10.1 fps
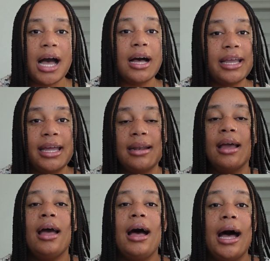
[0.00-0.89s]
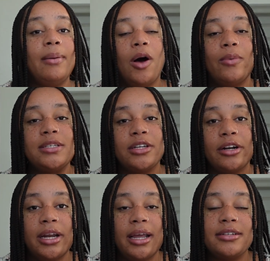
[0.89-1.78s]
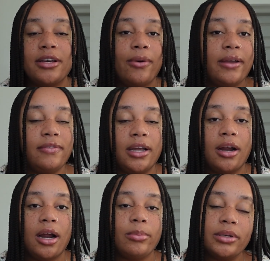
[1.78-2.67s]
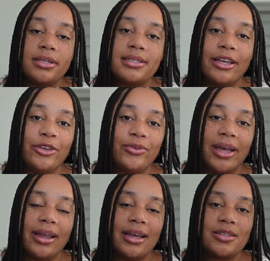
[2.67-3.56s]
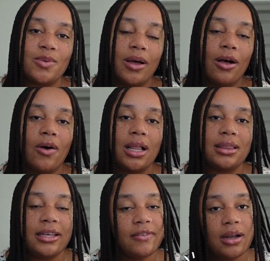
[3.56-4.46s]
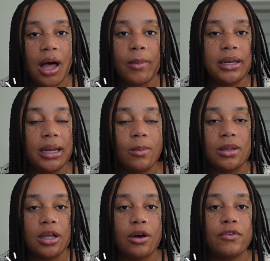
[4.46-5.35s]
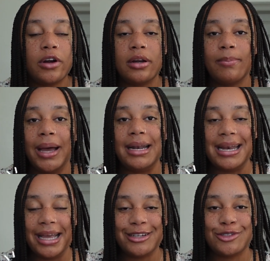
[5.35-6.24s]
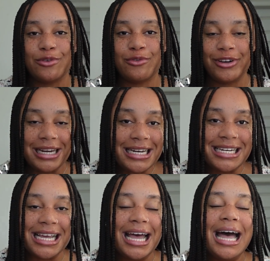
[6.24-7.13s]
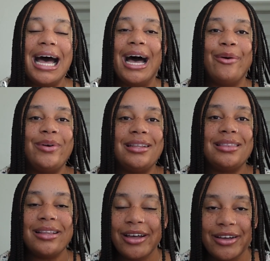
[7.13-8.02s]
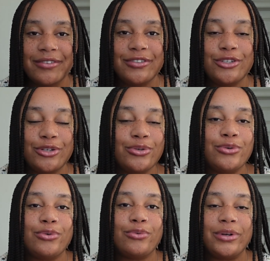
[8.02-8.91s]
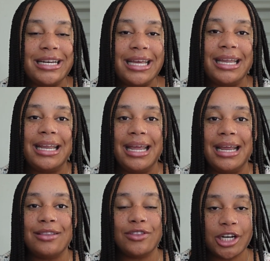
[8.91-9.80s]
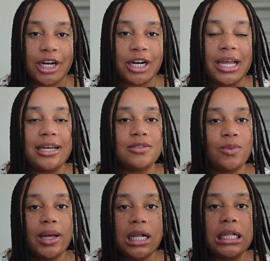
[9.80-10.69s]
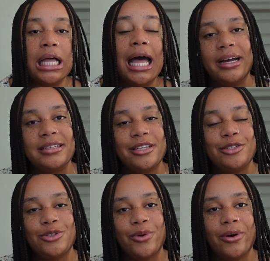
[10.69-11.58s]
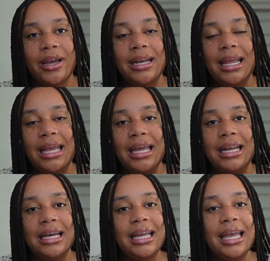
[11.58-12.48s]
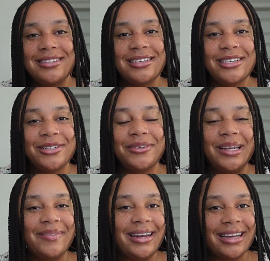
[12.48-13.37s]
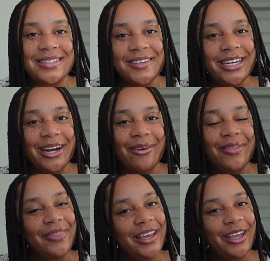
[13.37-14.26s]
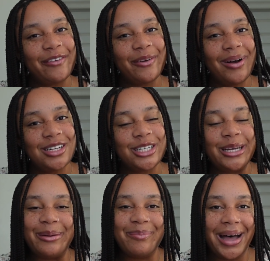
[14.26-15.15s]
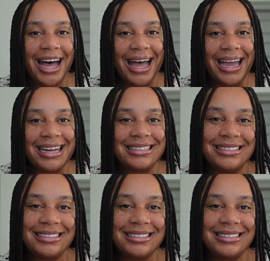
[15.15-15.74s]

Again, I'm always learning, so if there are books that you like as well, leave a comment down below for my next read. I would love to read it and learn as well. If you guys enjoyed, and again, see you in my next video. Thank you for watching. Bye.